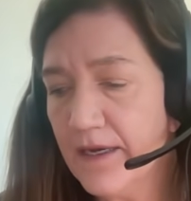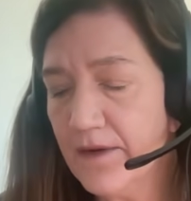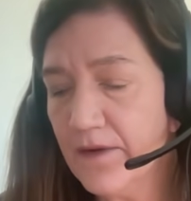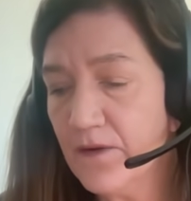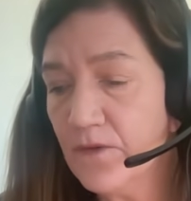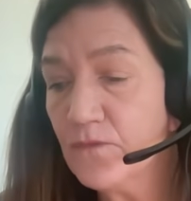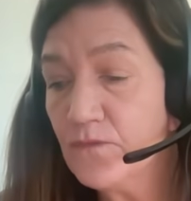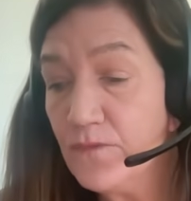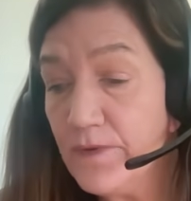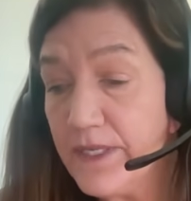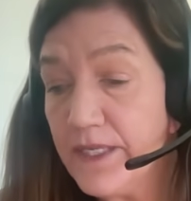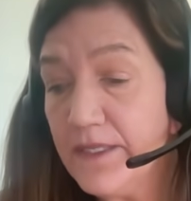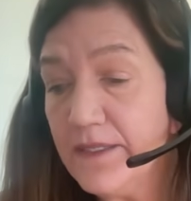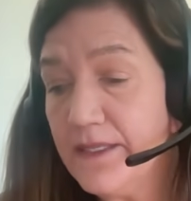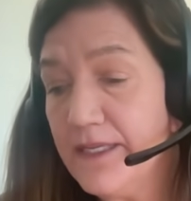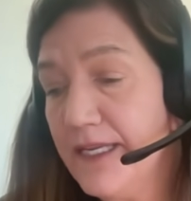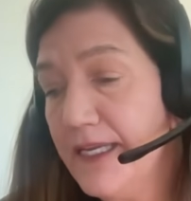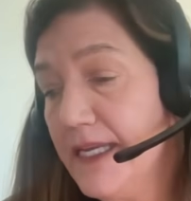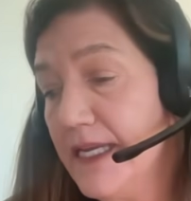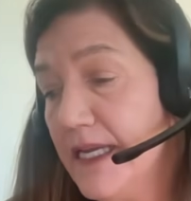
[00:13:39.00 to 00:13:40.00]

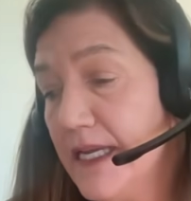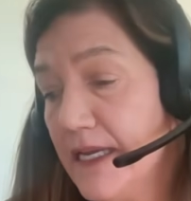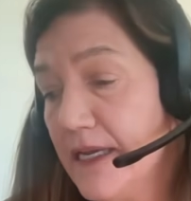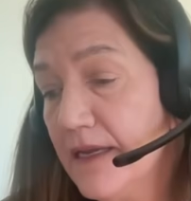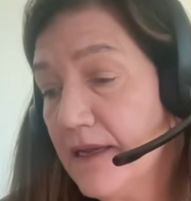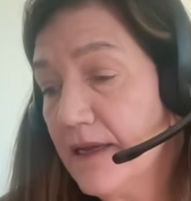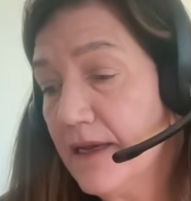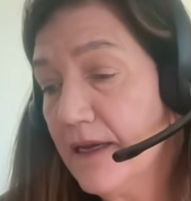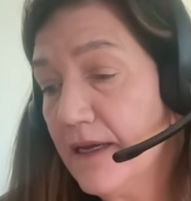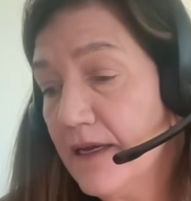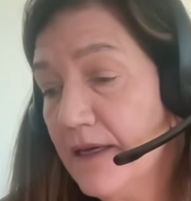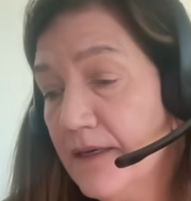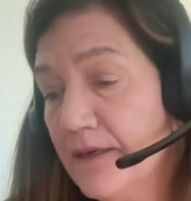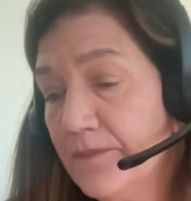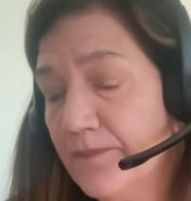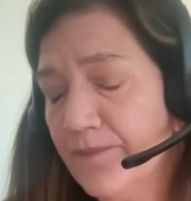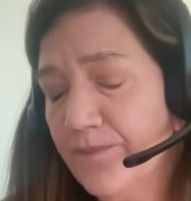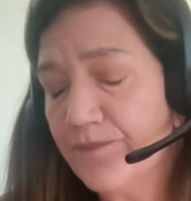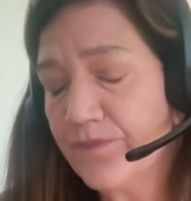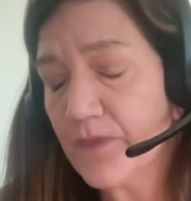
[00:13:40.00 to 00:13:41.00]
really,
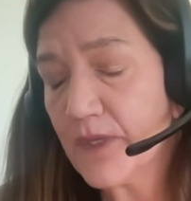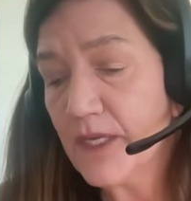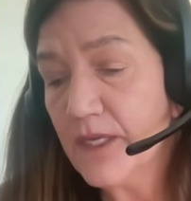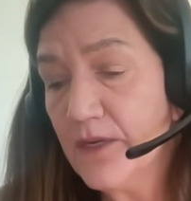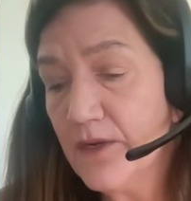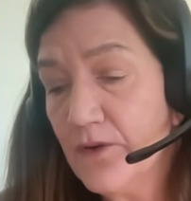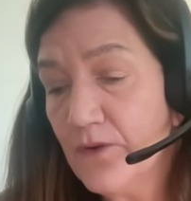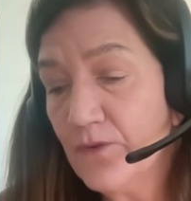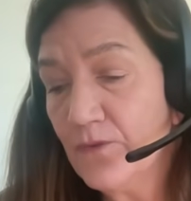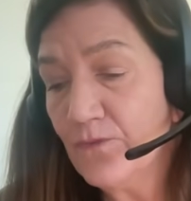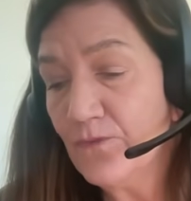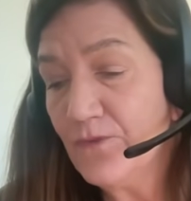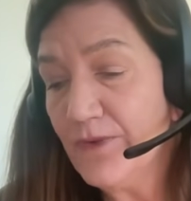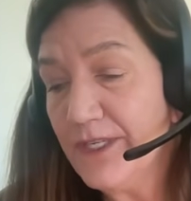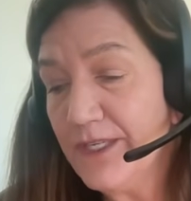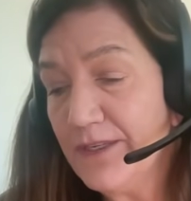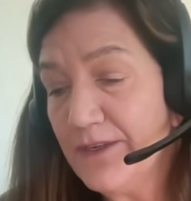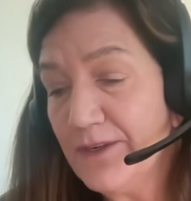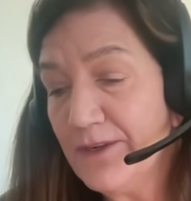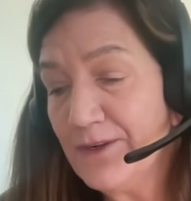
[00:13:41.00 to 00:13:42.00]
um,
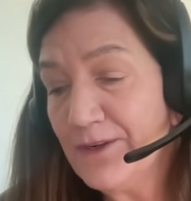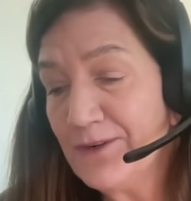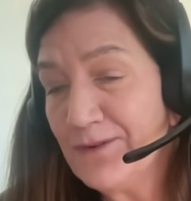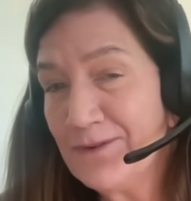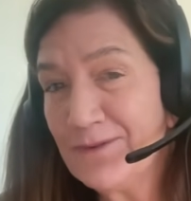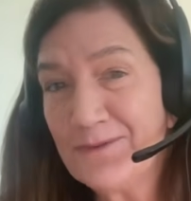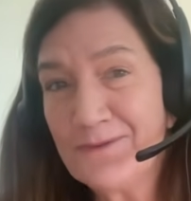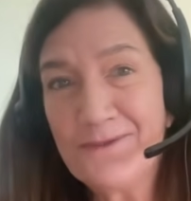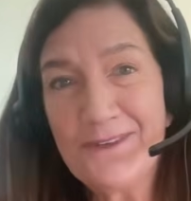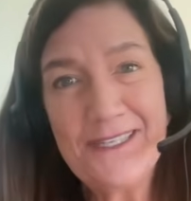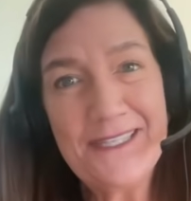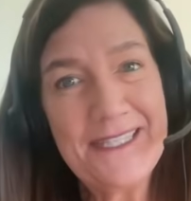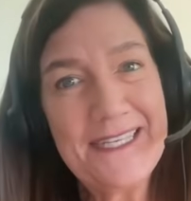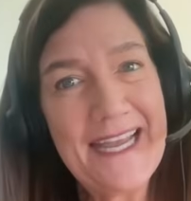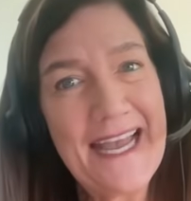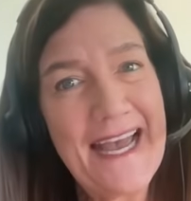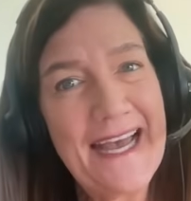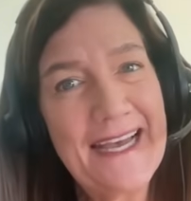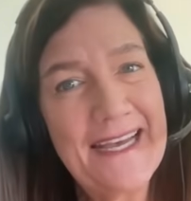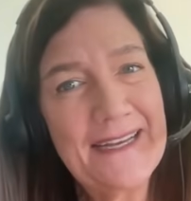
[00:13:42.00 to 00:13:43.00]
really
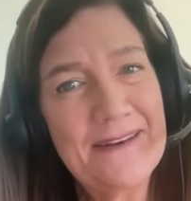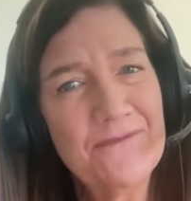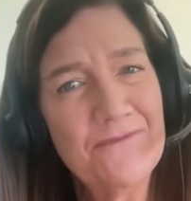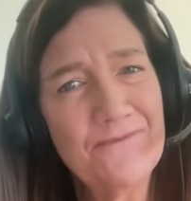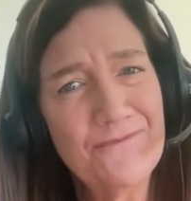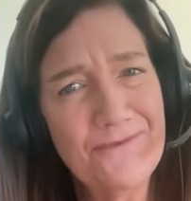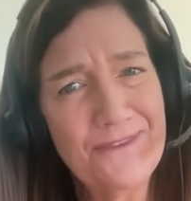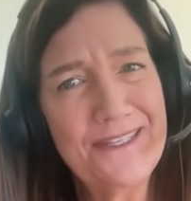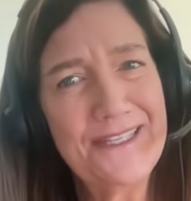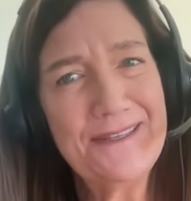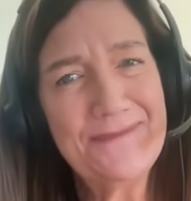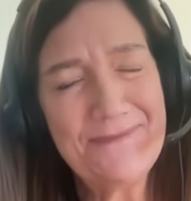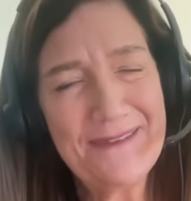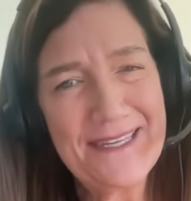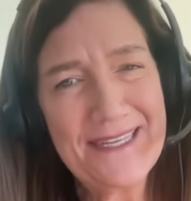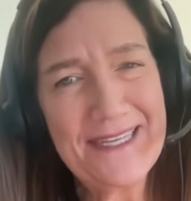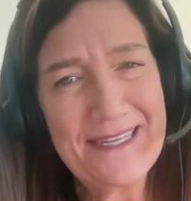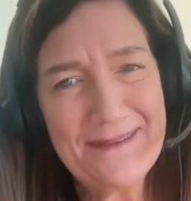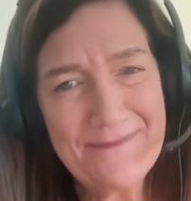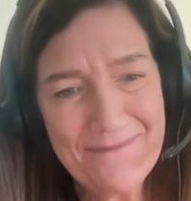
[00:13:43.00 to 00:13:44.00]
had really
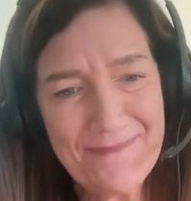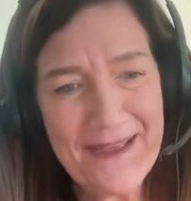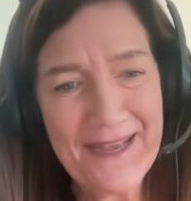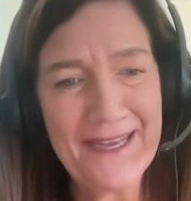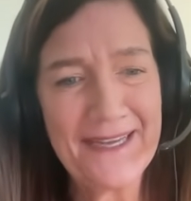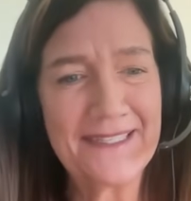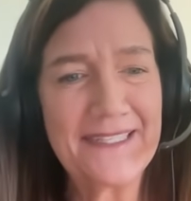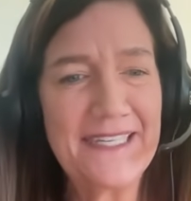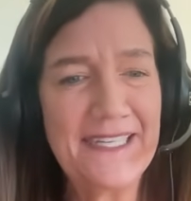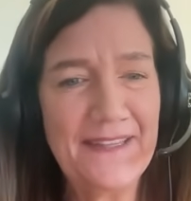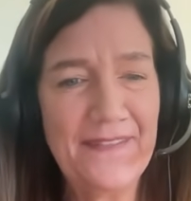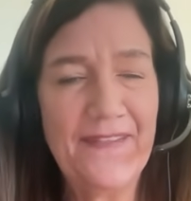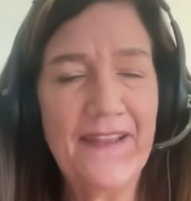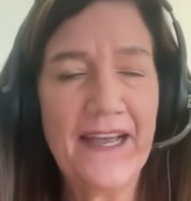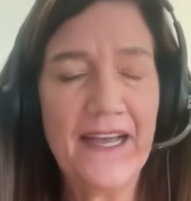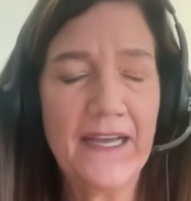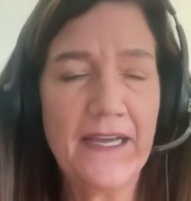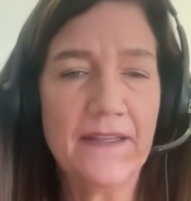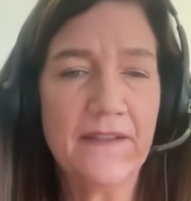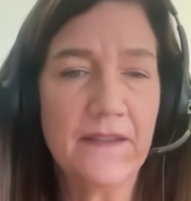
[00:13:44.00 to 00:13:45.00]
big impact in
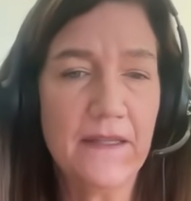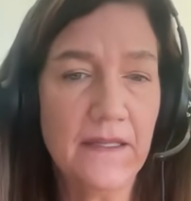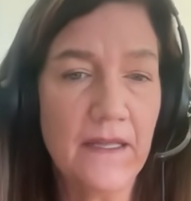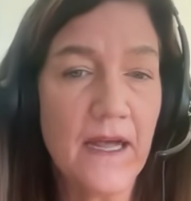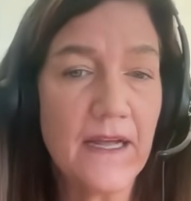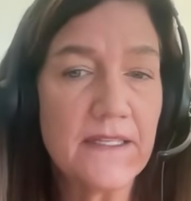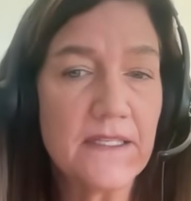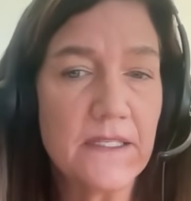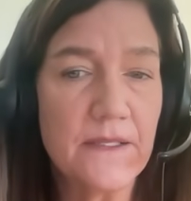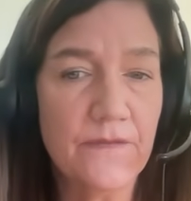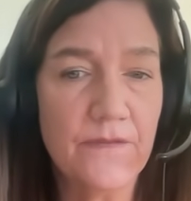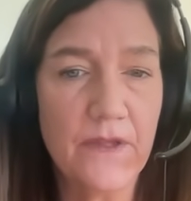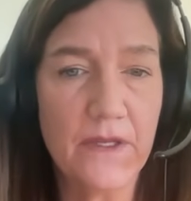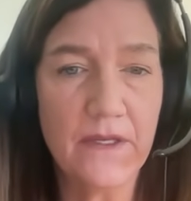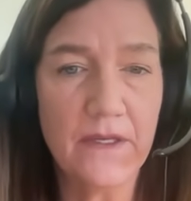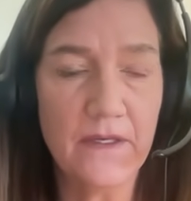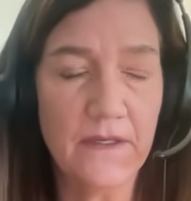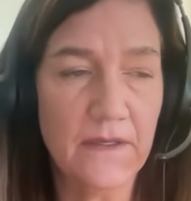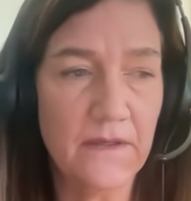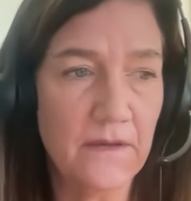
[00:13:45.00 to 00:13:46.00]
that lots of
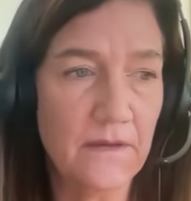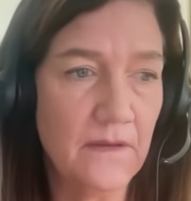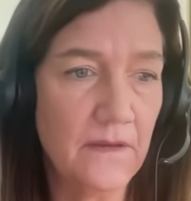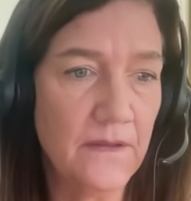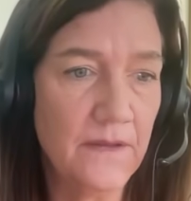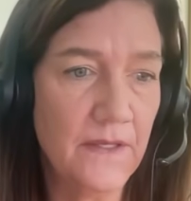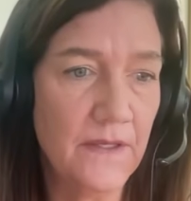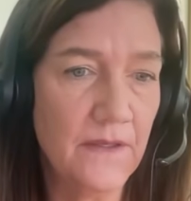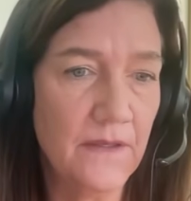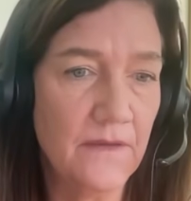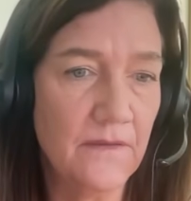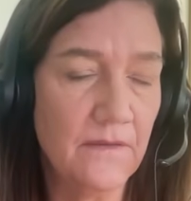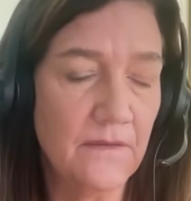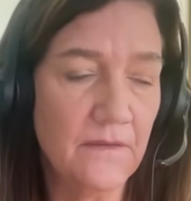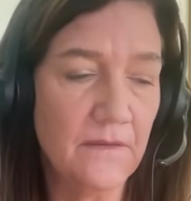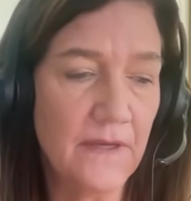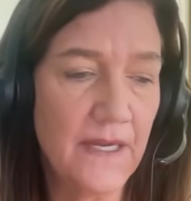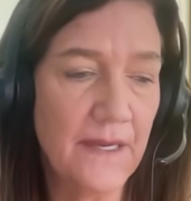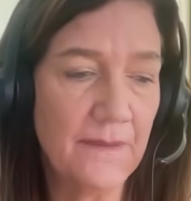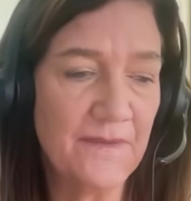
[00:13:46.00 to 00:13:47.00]
the
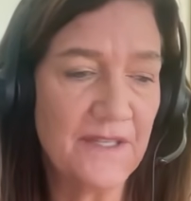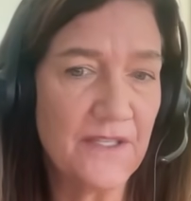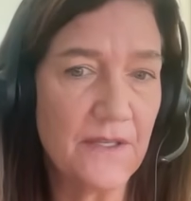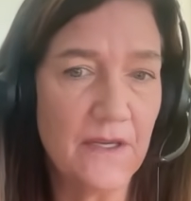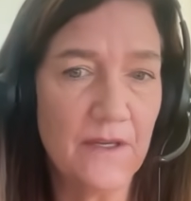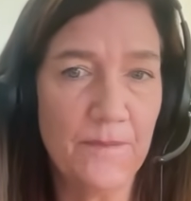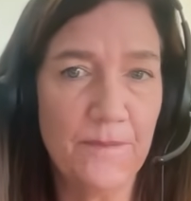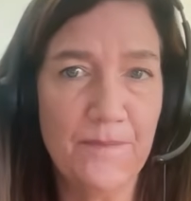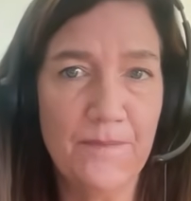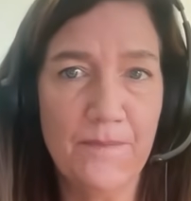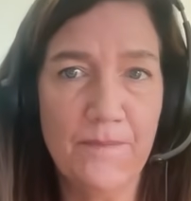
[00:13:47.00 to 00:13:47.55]
Amazon